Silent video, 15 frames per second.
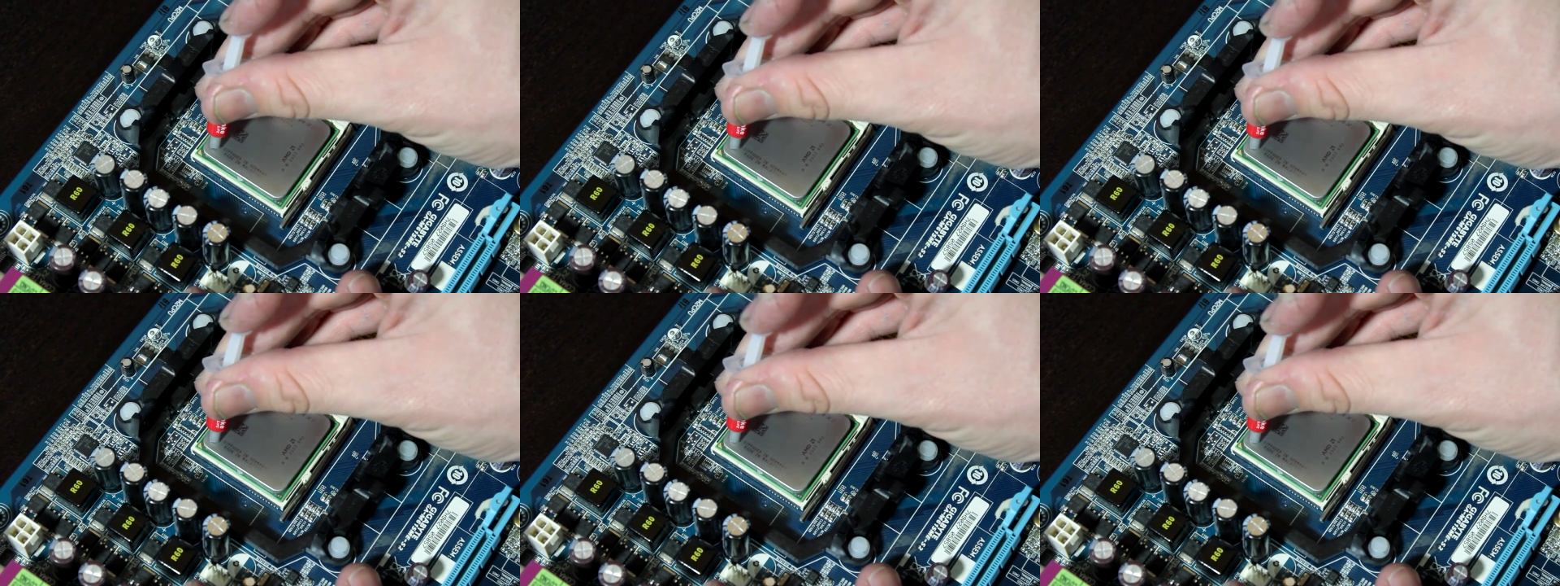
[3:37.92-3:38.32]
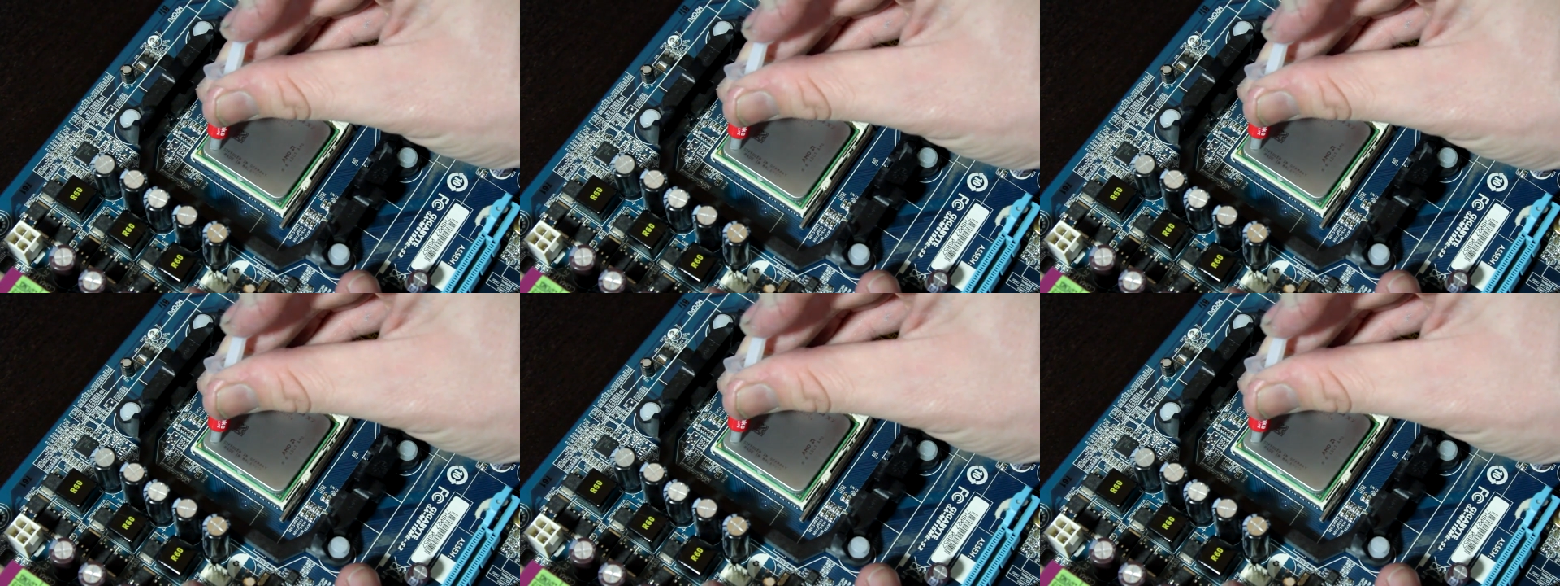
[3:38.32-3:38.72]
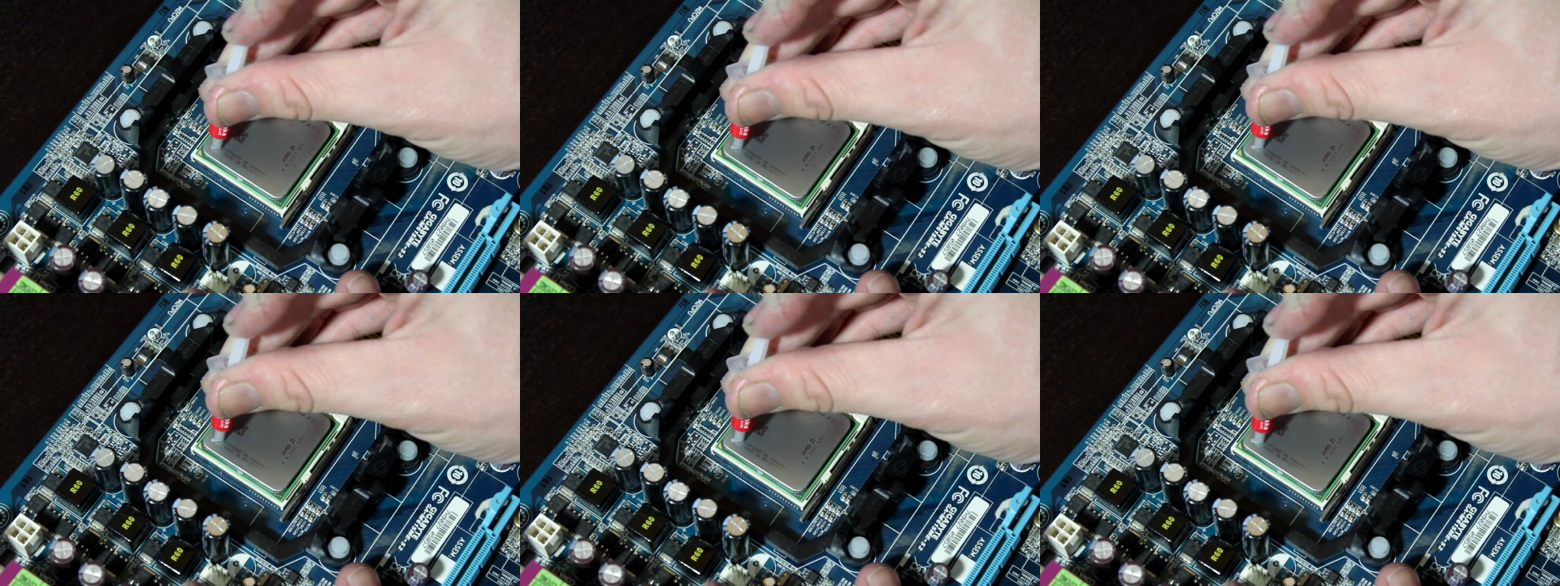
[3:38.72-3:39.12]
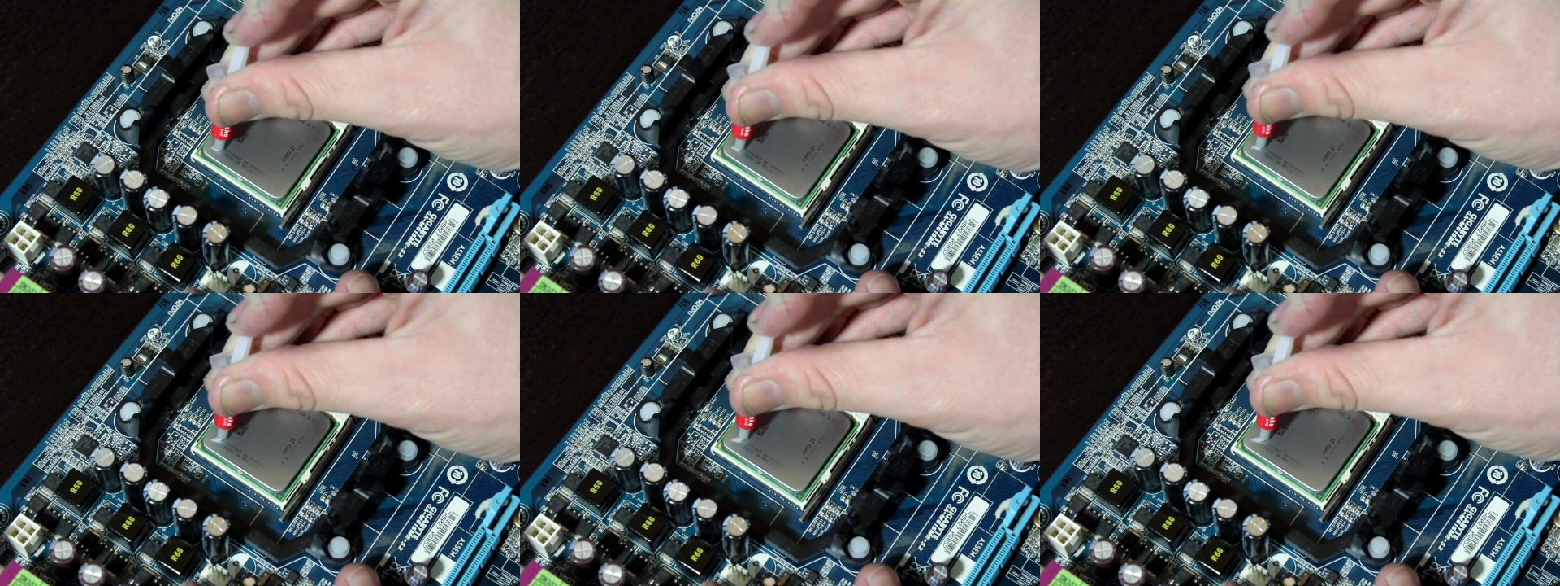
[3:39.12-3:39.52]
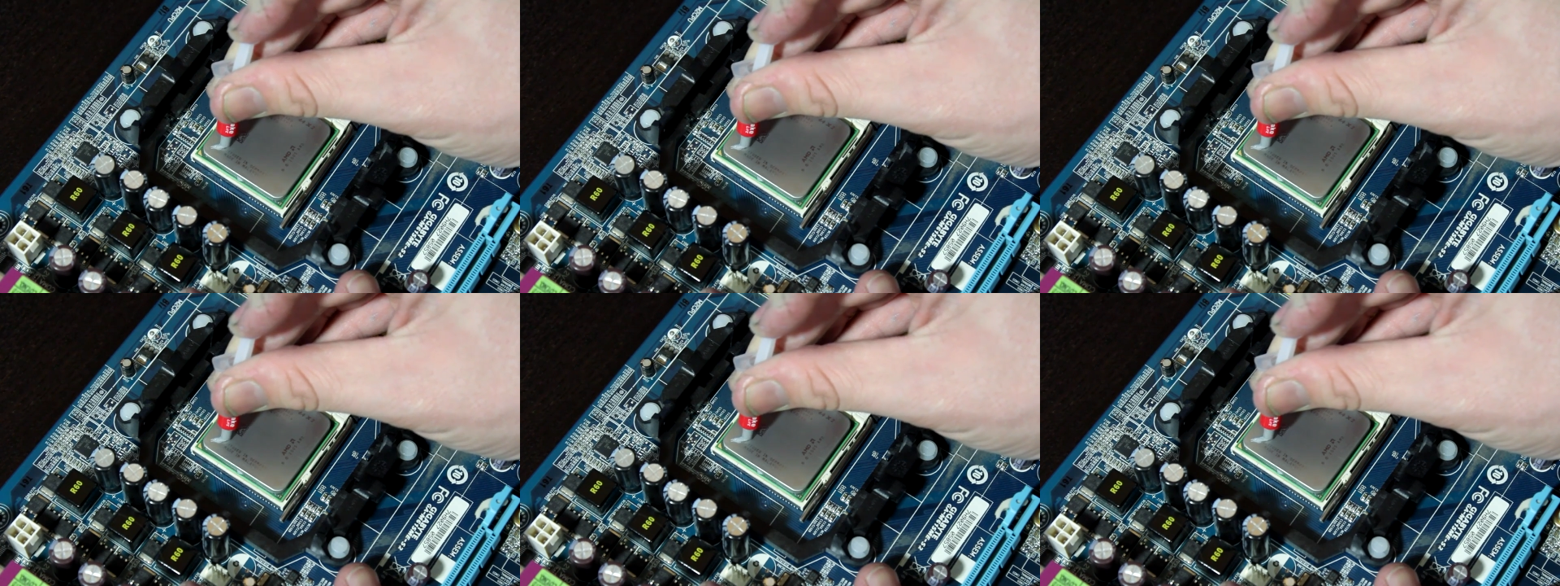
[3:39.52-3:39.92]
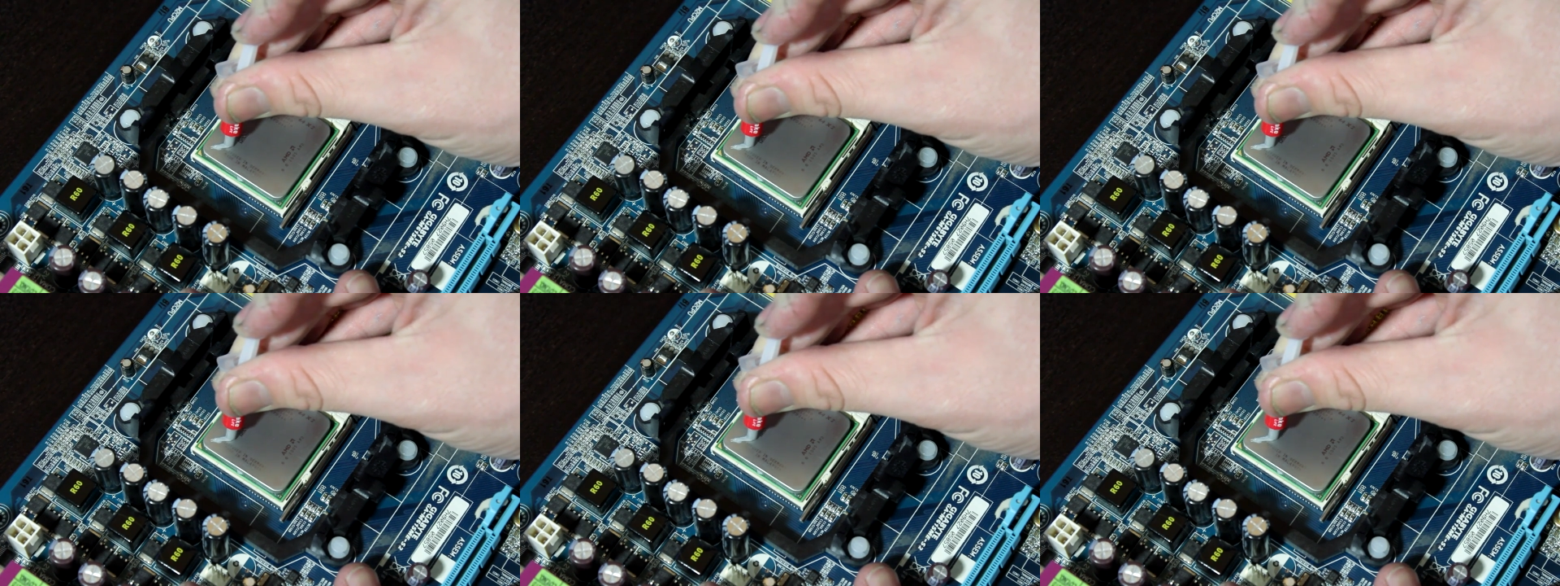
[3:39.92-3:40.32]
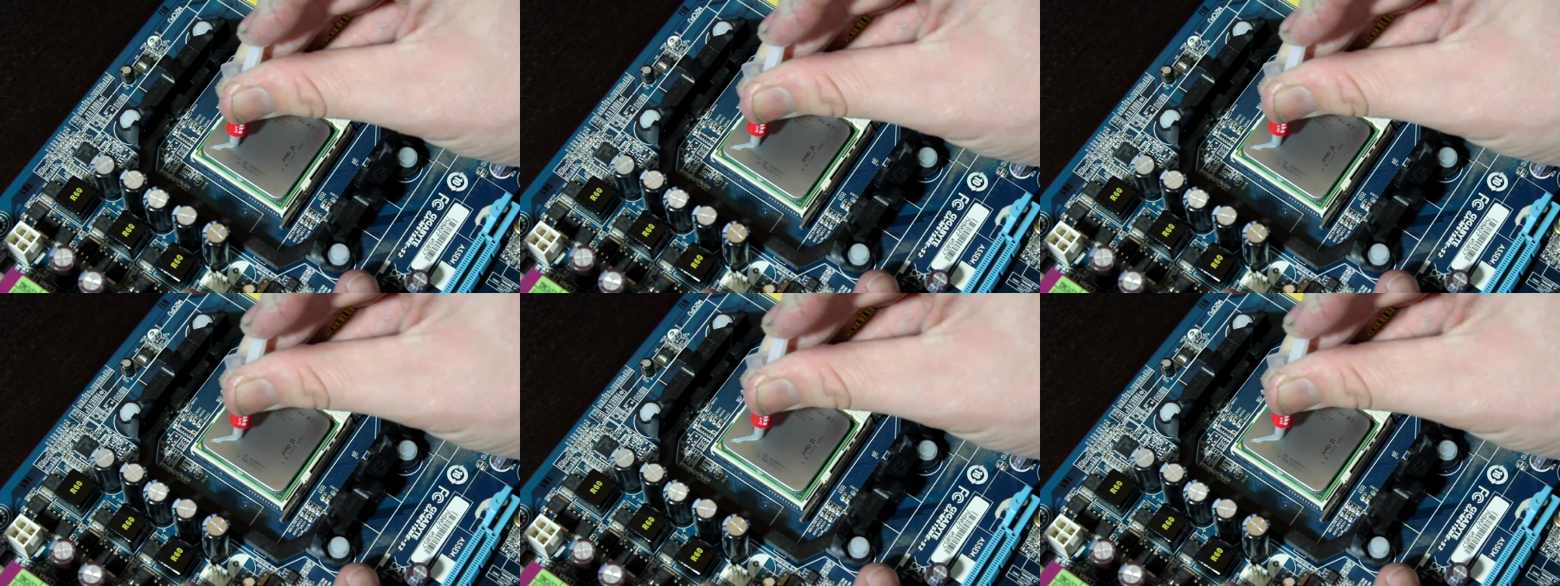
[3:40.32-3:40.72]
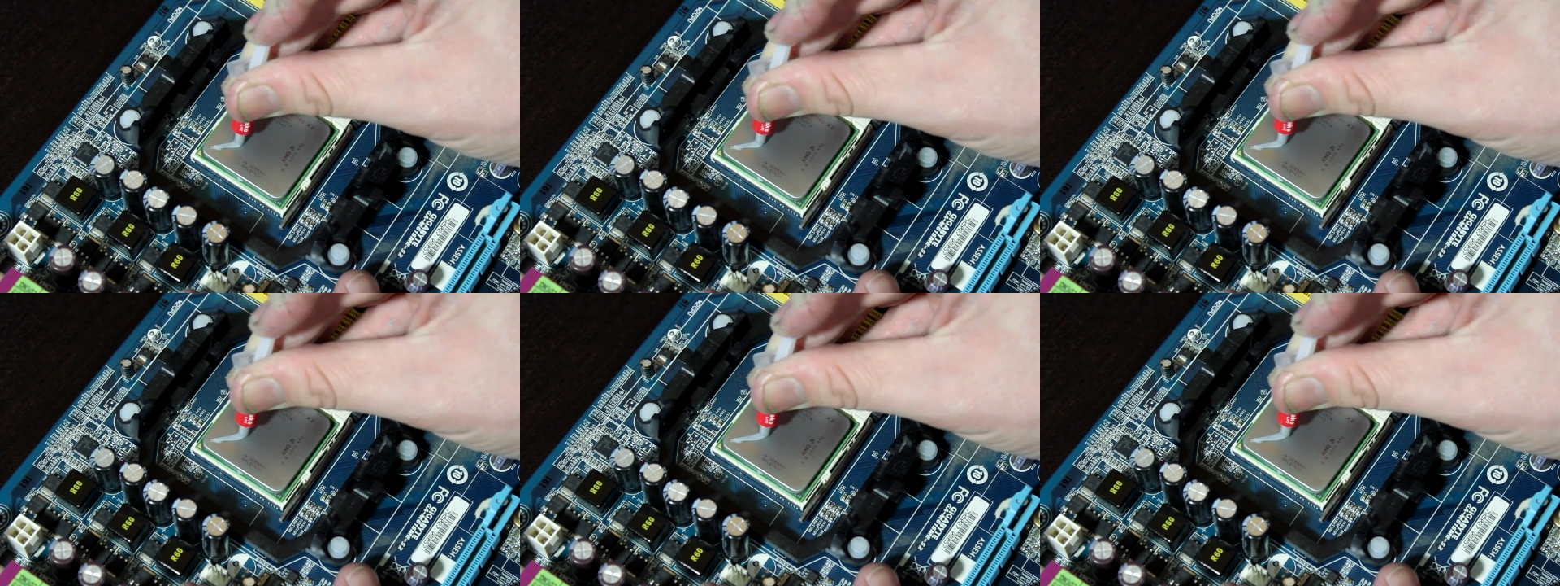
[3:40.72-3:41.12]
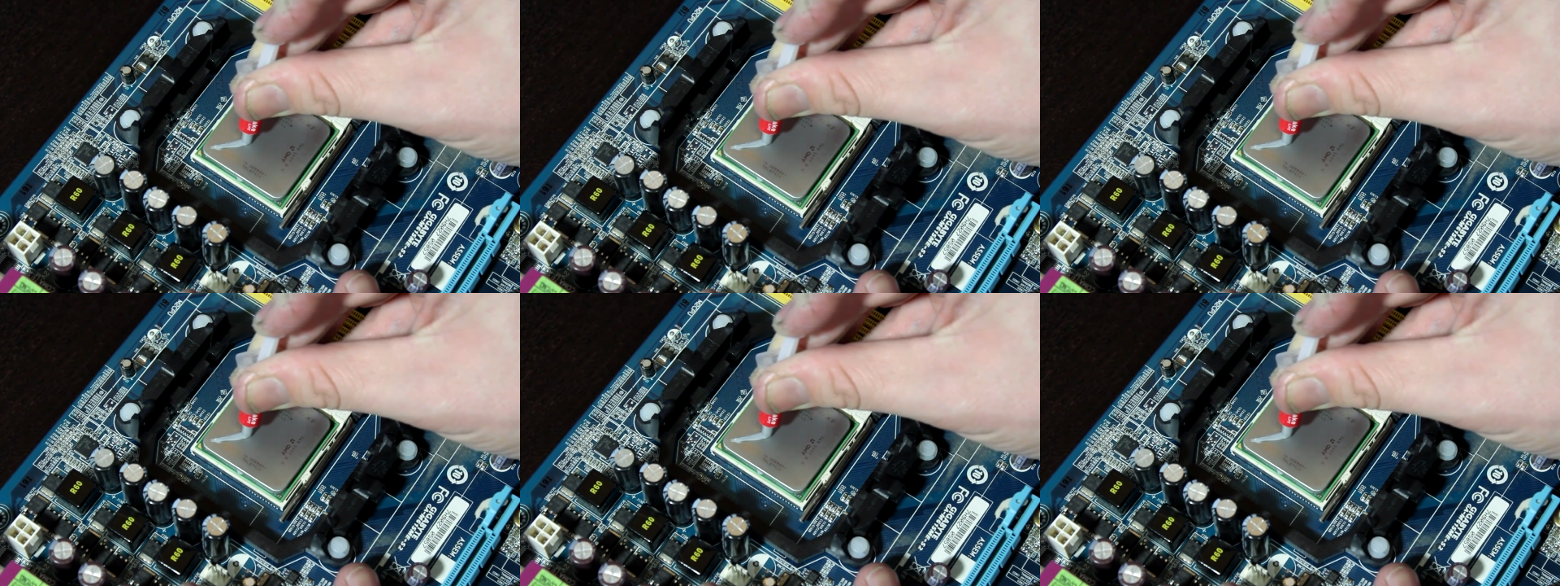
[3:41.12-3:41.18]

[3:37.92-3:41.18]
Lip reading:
No face is visible, so there are no lips to read.